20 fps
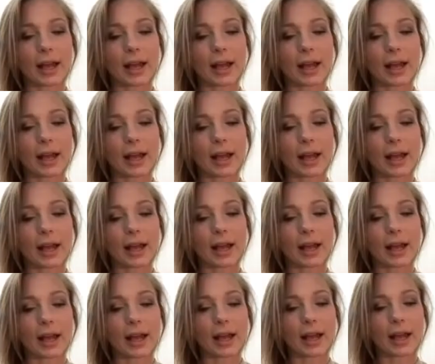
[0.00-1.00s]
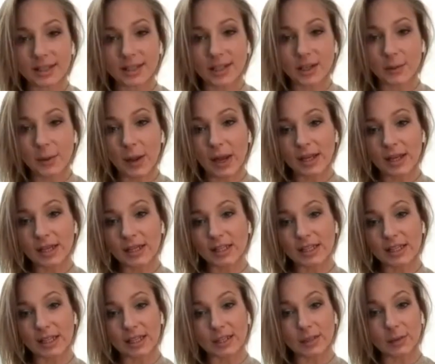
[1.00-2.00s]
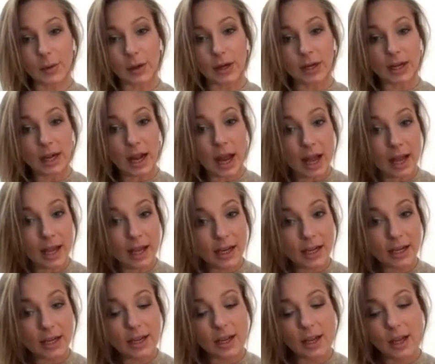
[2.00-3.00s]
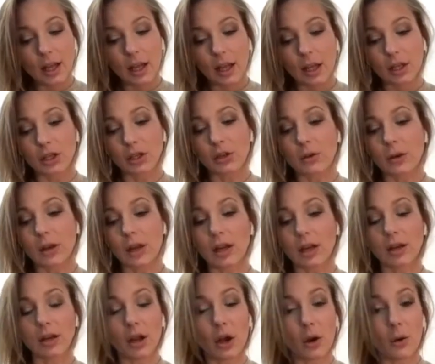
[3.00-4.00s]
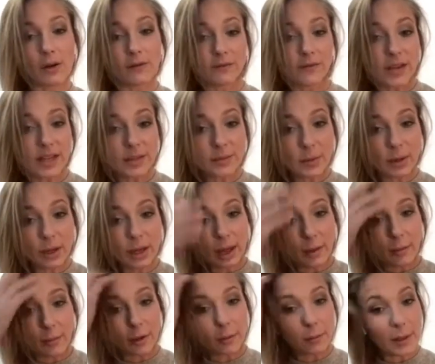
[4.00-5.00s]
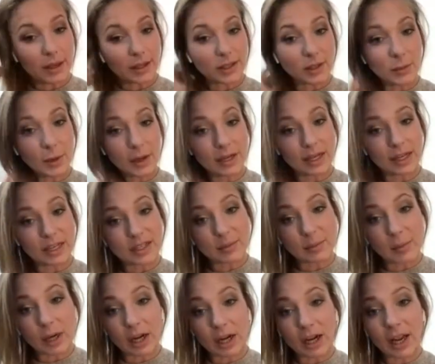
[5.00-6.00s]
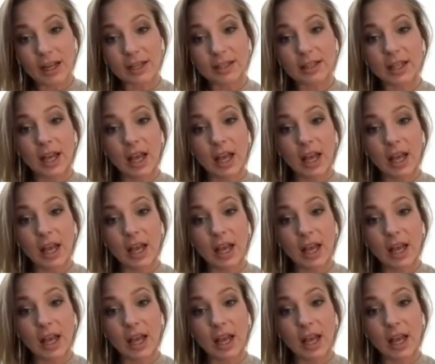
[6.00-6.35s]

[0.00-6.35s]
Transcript: Go follow us on Instagram, which is EPIC Mastermind 619. You can go on Facebook, EPIC Mastermind Experience.